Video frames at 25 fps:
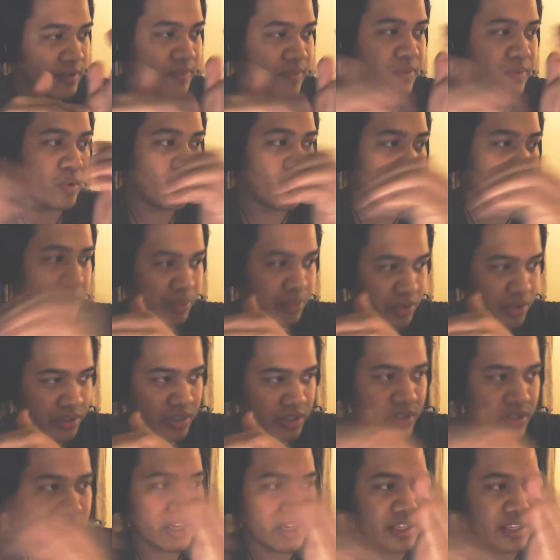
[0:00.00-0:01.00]
one
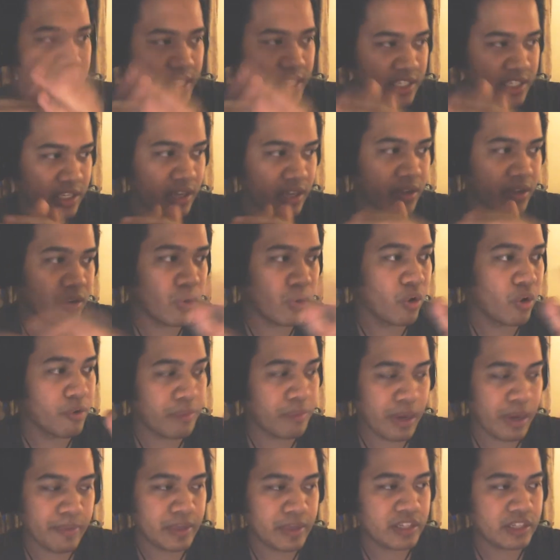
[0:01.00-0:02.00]
person attacks the other, or
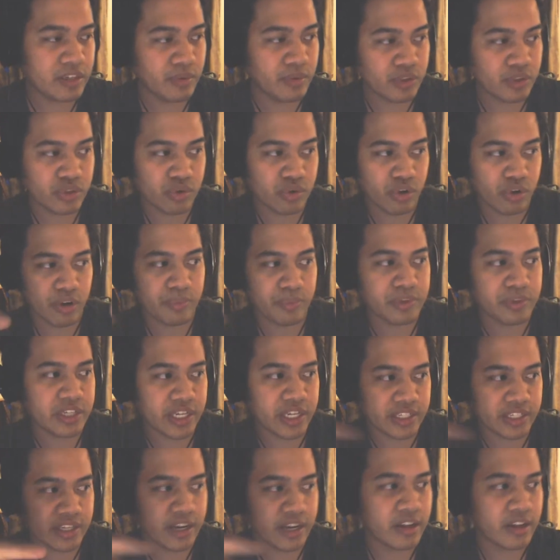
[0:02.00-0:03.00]
maybe someone's throwing a
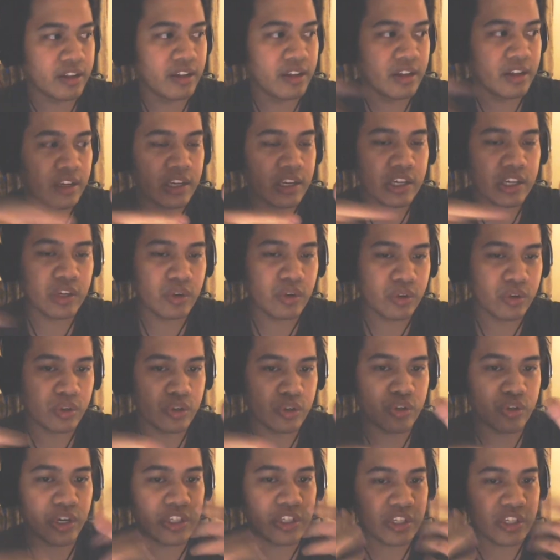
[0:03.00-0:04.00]
projectile. You're
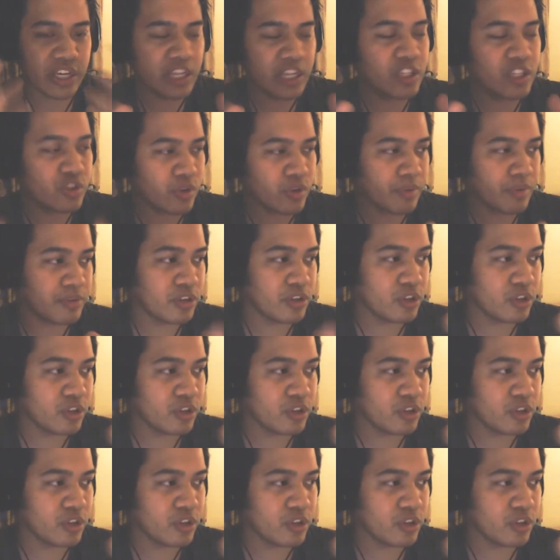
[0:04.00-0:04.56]
trying to interrupt a